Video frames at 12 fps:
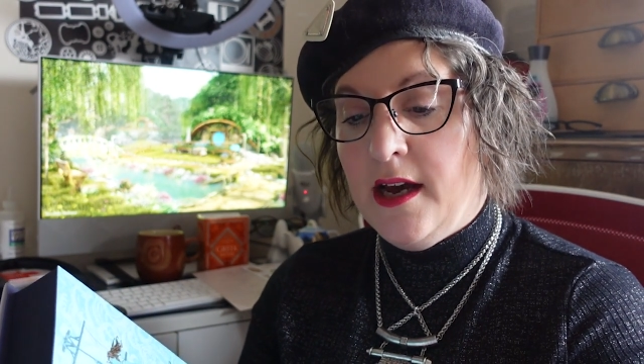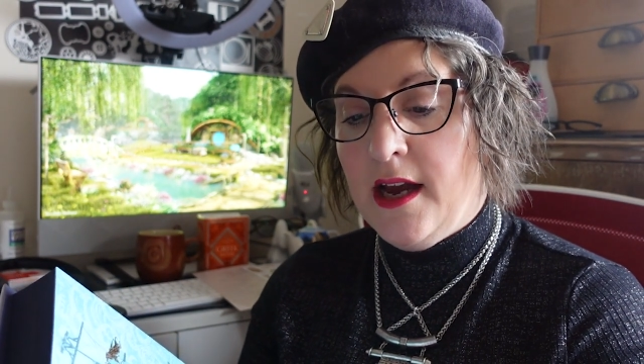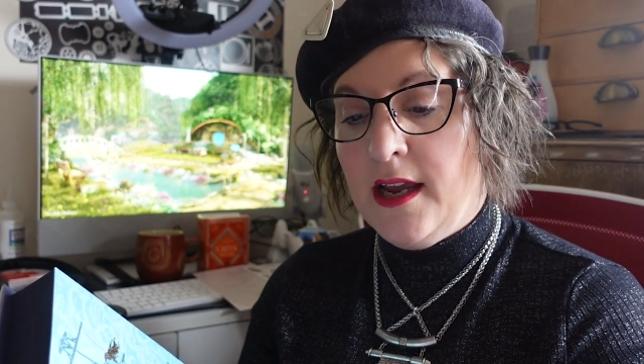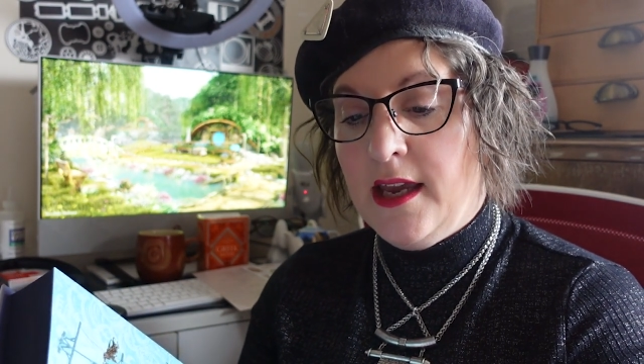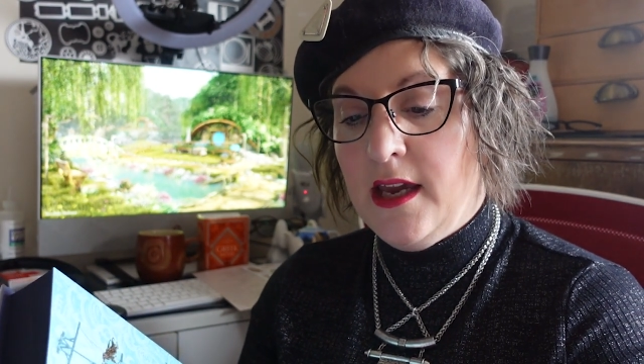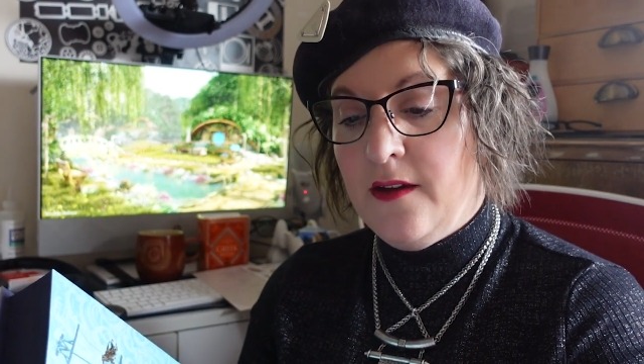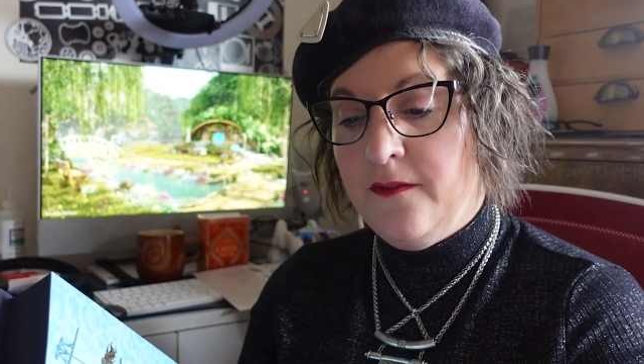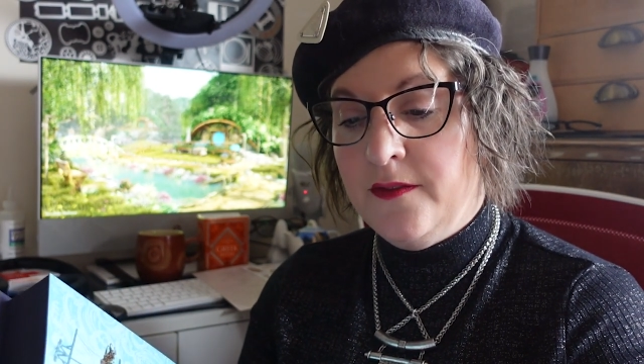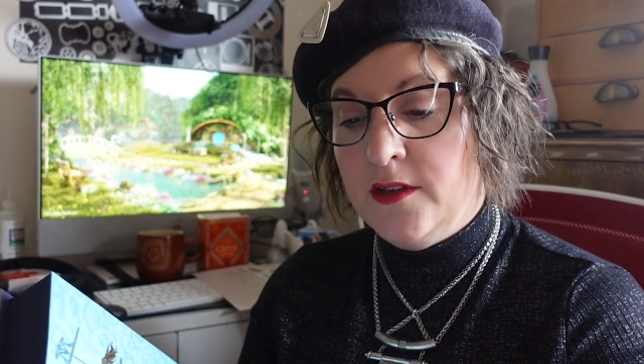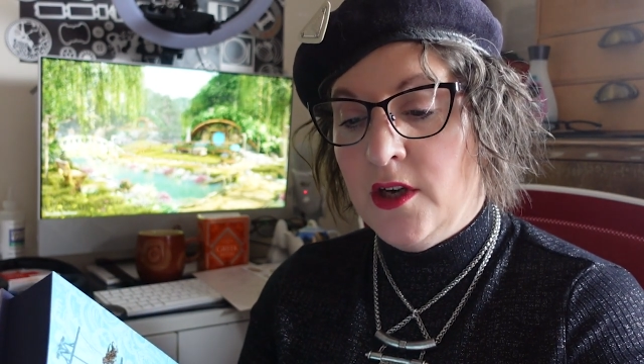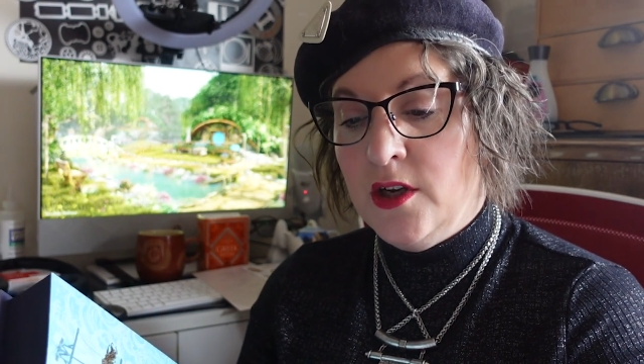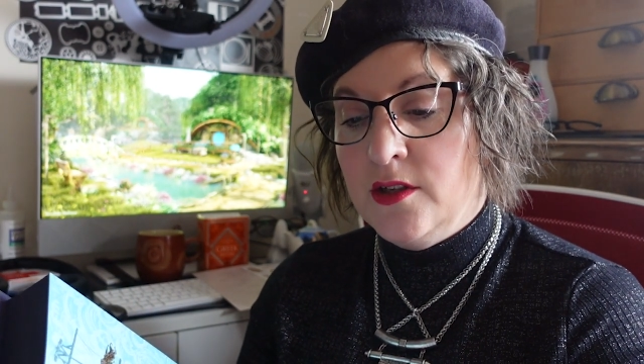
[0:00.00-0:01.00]
a
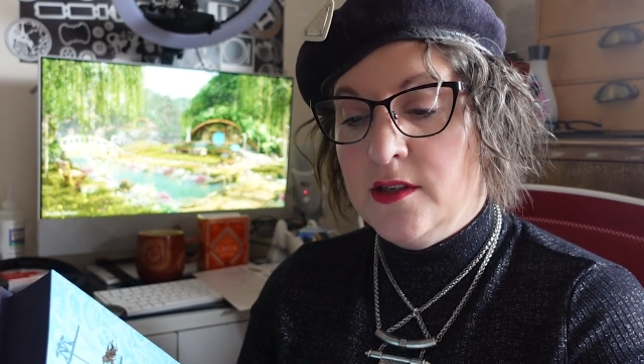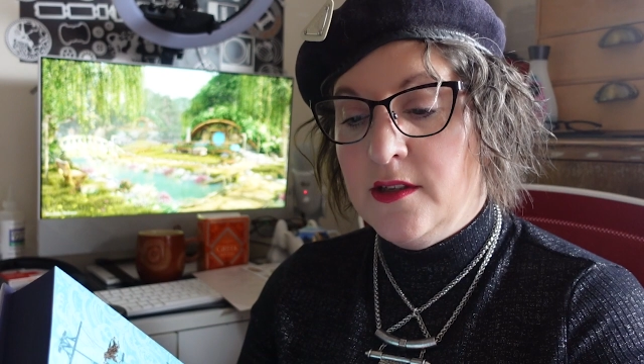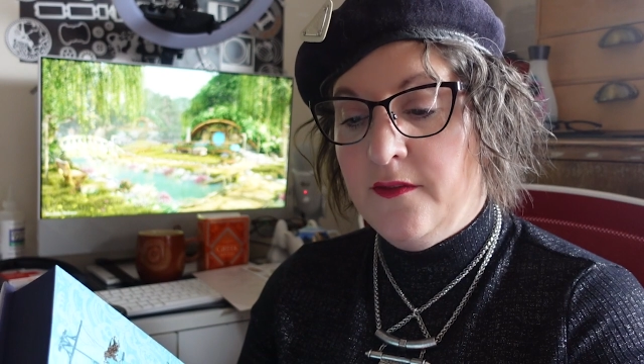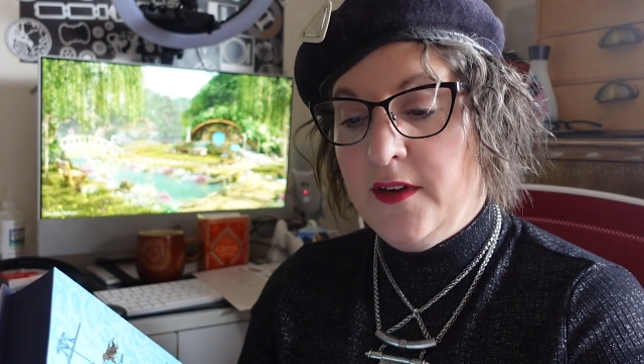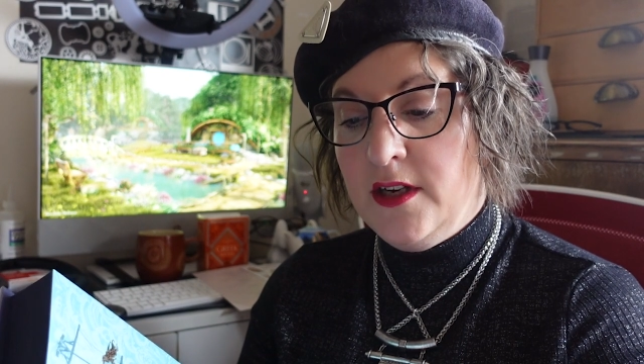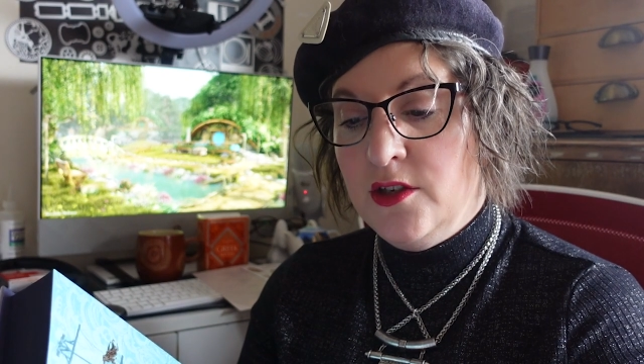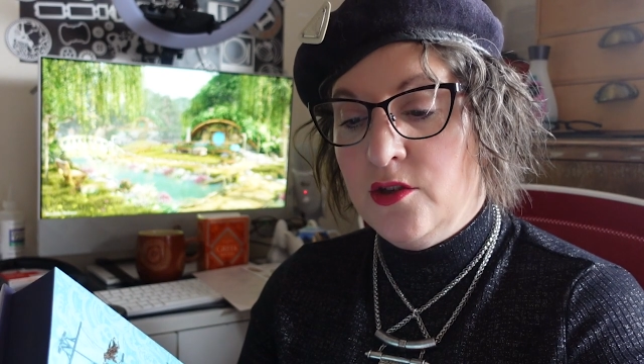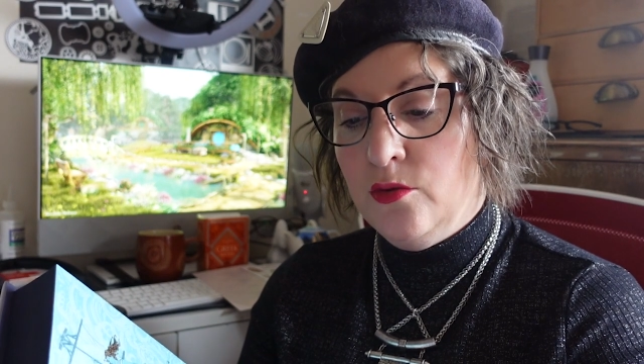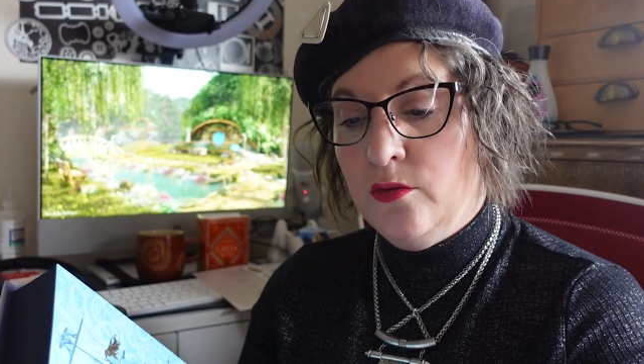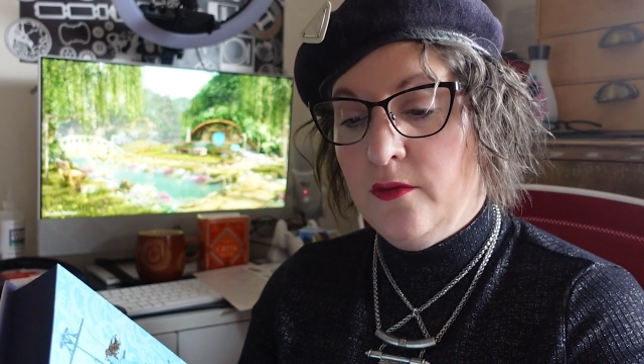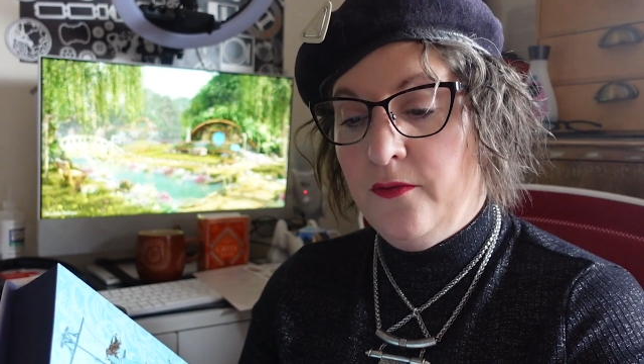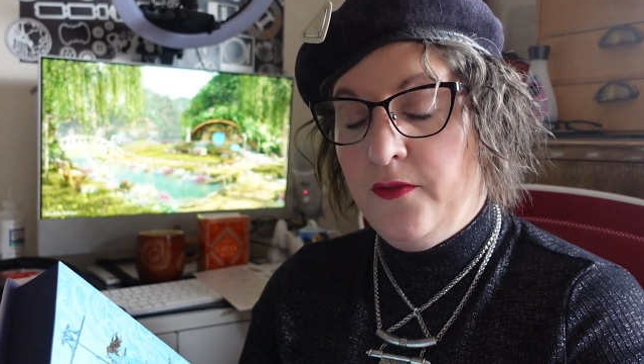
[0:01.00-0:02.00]
gift to the
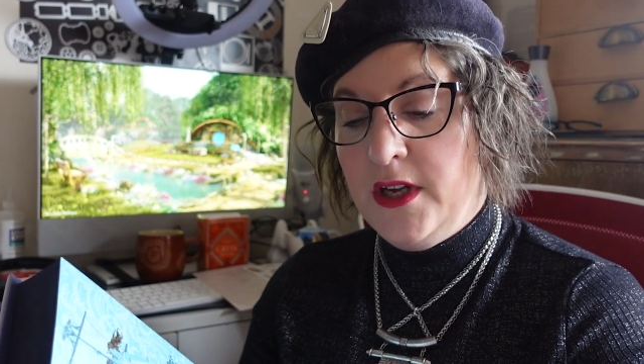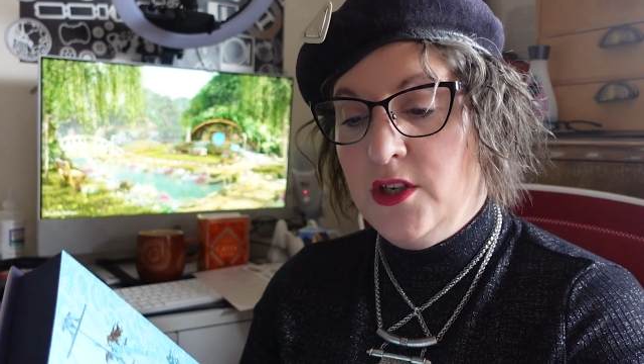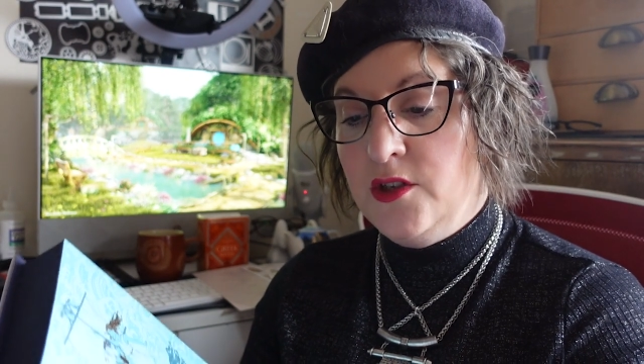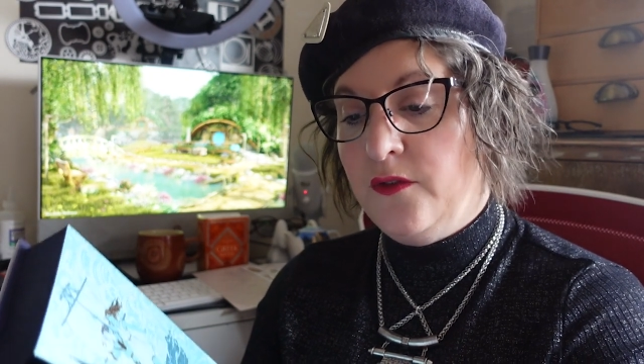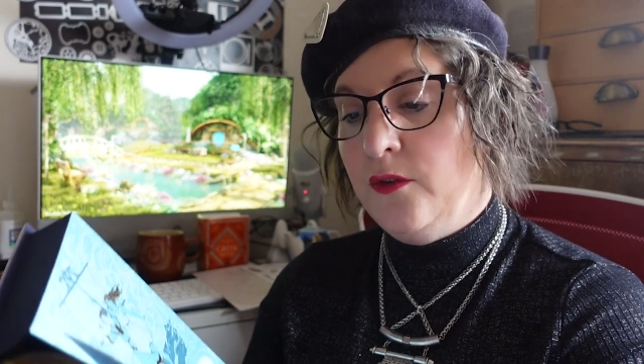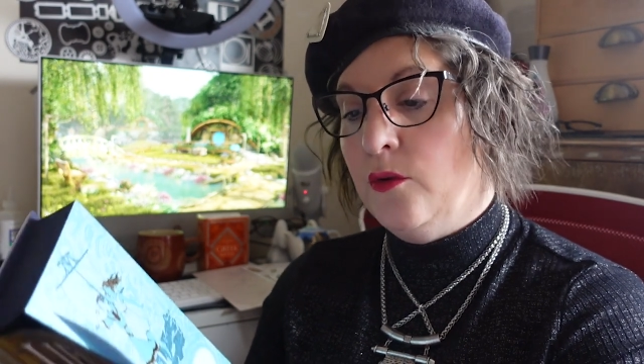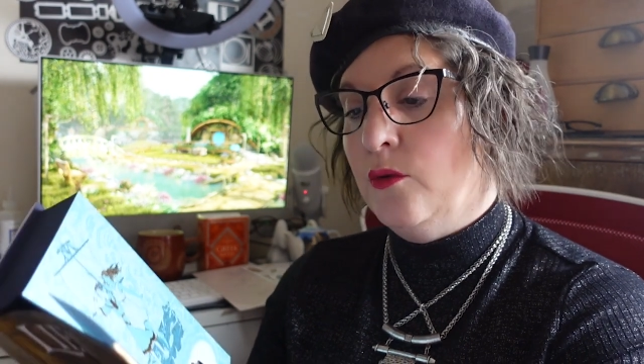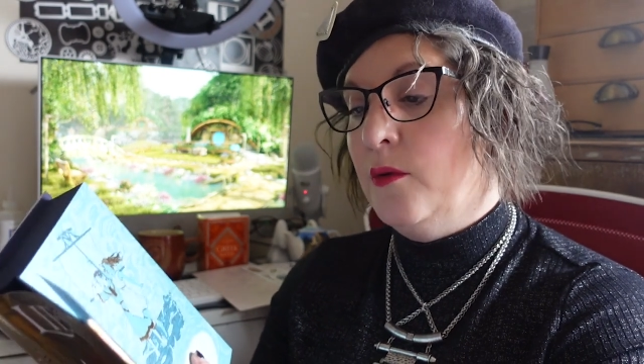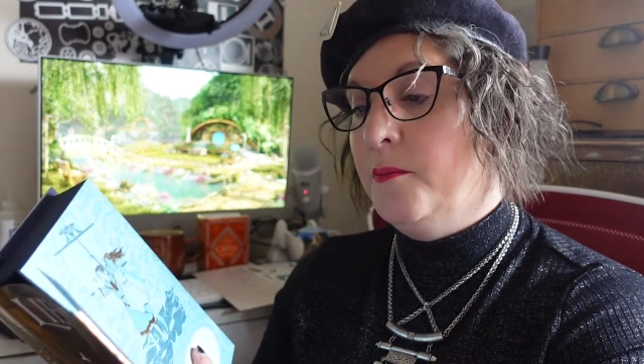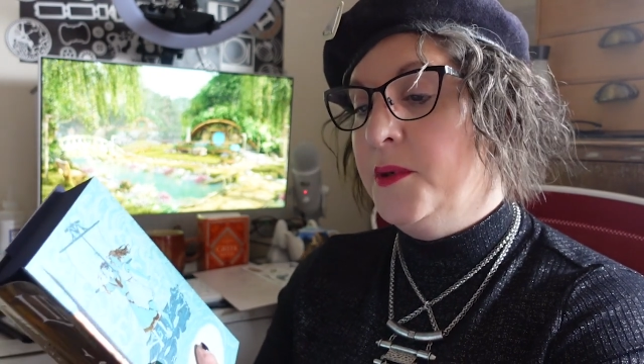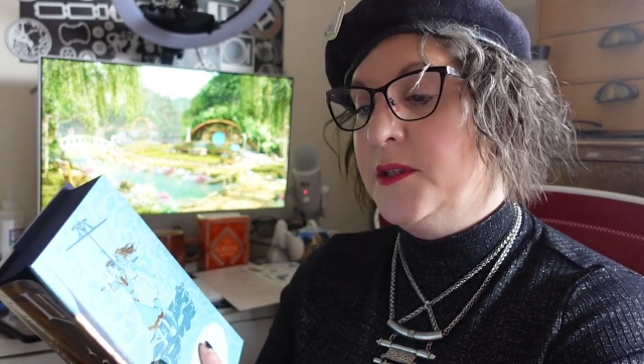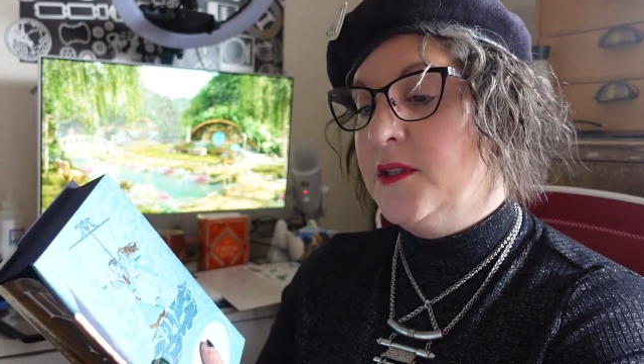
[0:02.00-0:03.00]
vengeful, vengeful
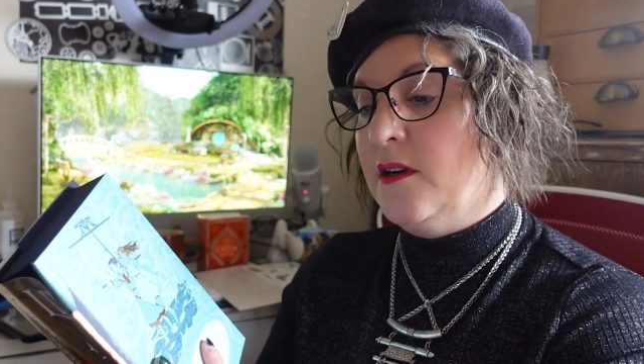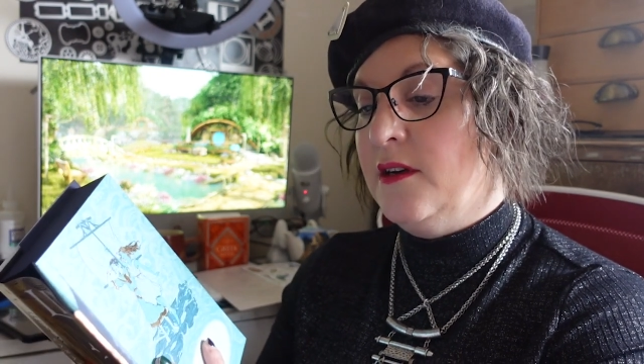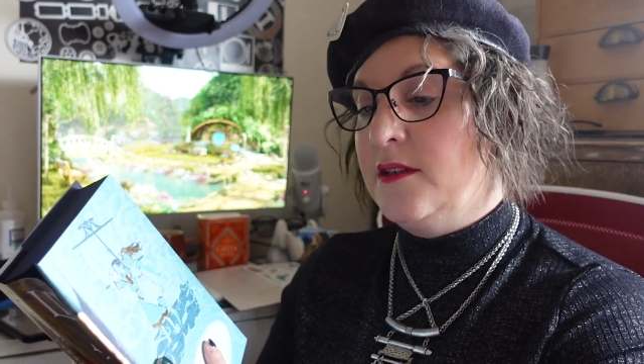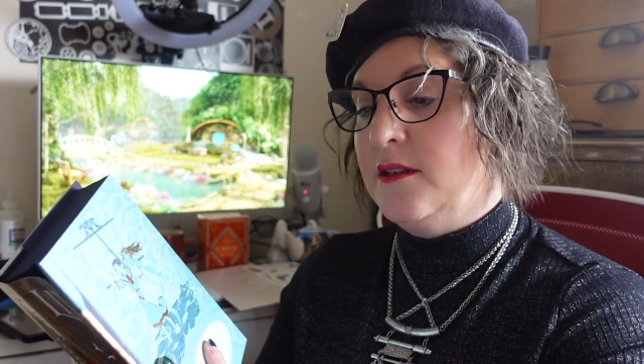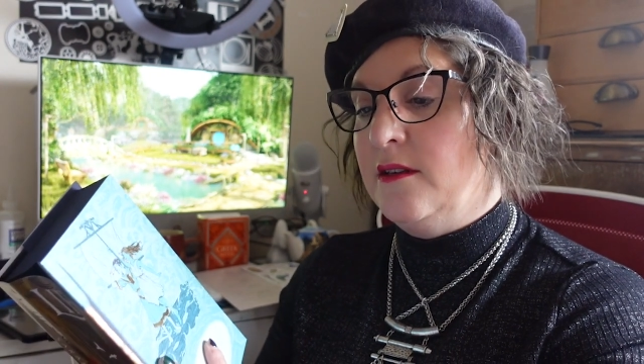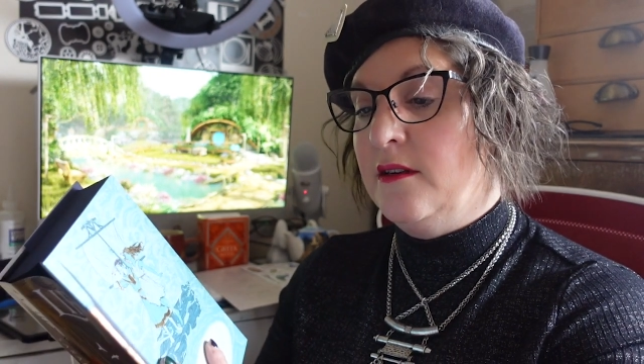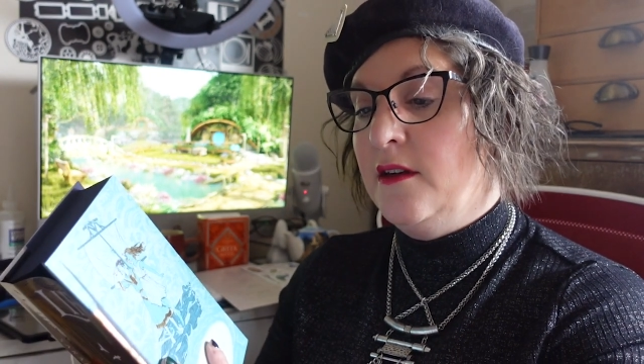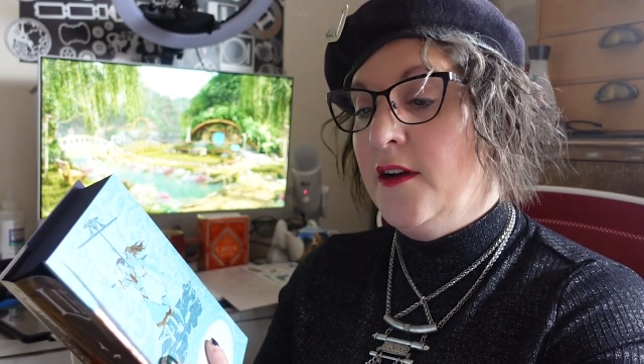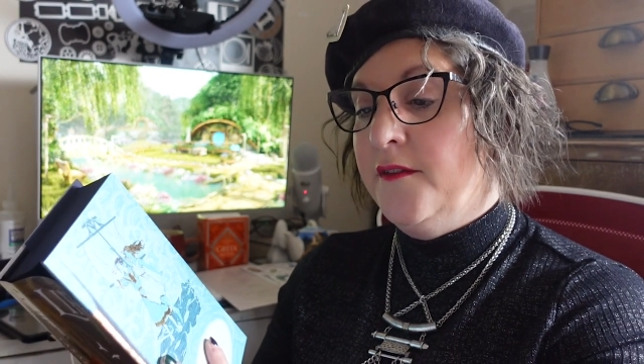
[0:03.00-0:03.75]
Poseidon.